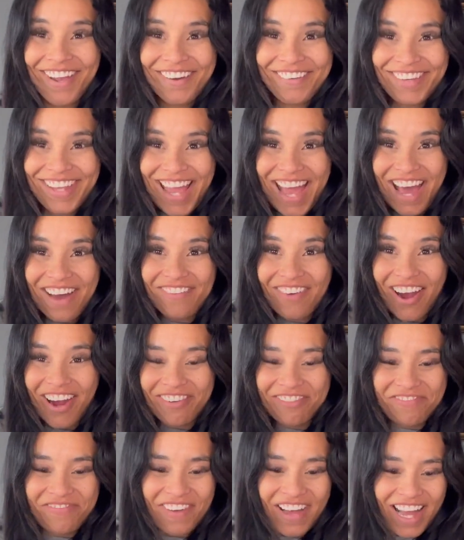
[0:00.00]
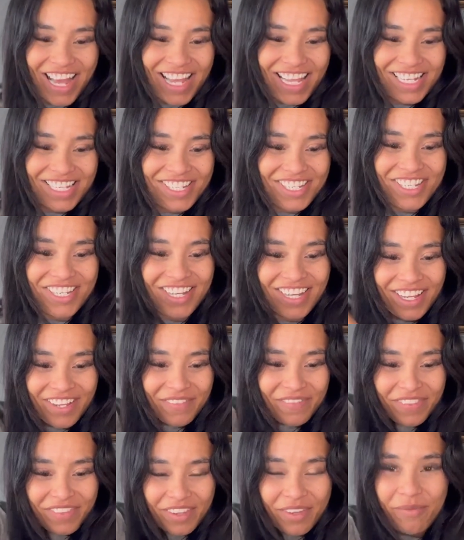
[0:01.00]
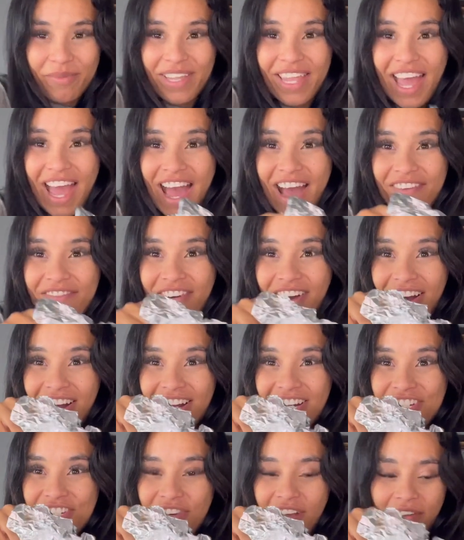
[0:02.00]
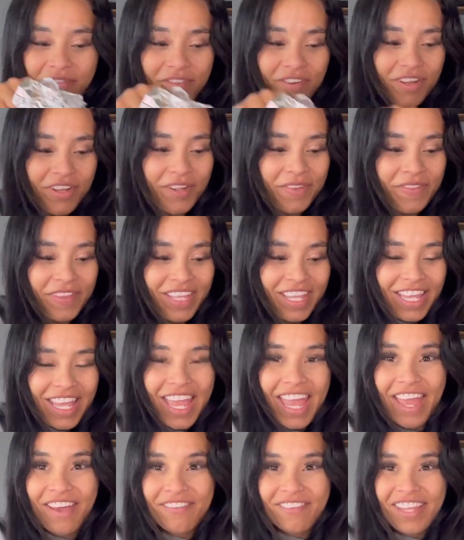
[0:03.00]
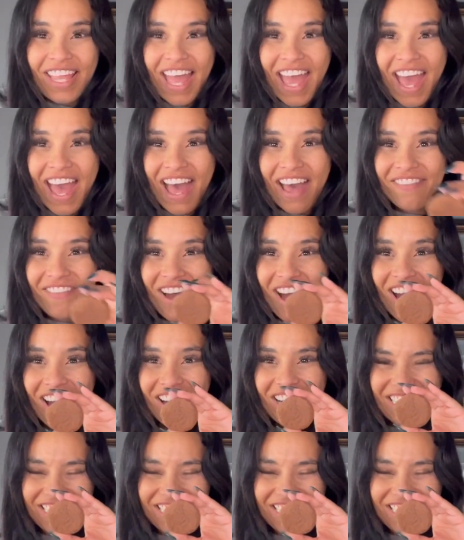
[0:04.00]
We have our fudge, we have our truffle, and we have our